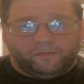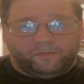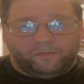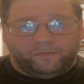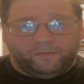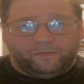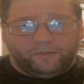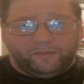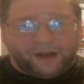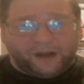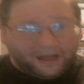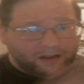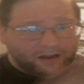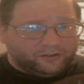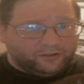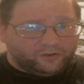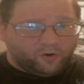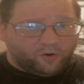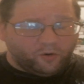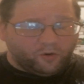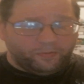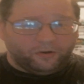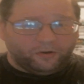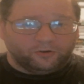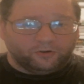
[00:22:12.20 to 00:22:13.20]
But at its
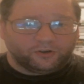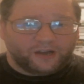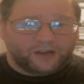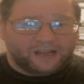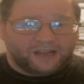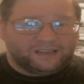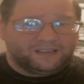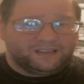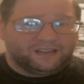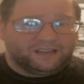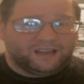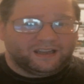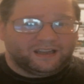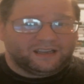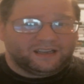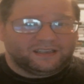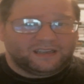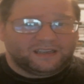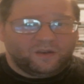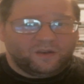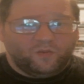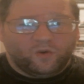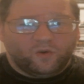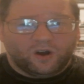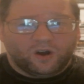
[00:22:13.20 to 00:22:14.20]
core, Poltergeist: The
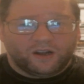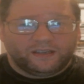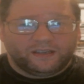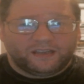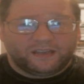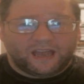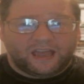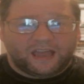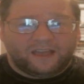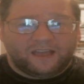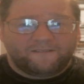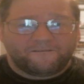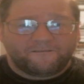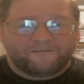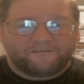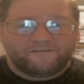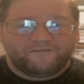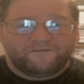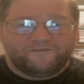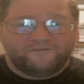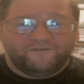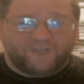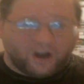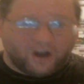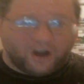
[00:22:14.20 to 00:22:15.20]
Legacy was a
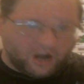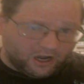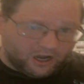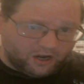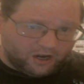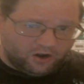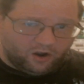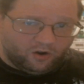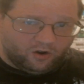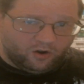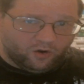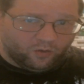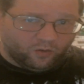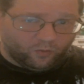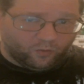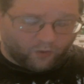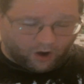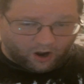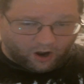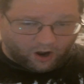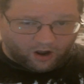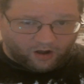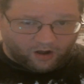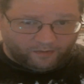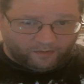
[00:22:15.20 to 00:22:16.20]
fun
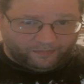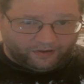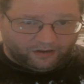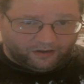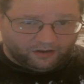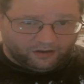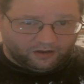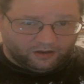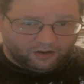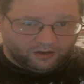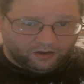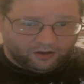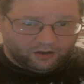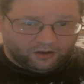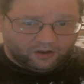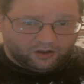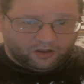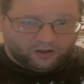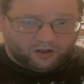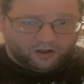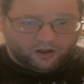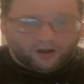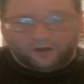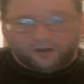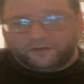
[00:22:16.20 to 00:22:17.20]
romp
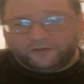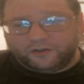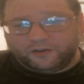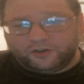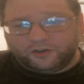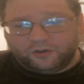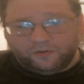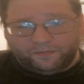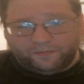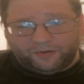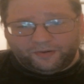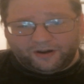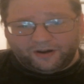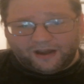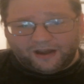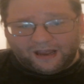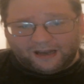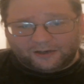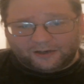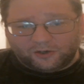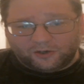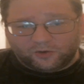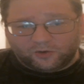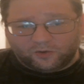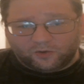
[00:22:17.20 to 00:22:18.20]
of
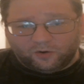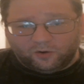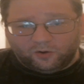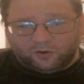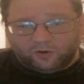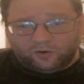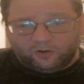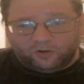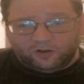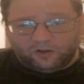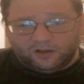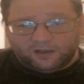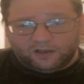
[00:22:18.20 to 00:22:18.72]
supernatural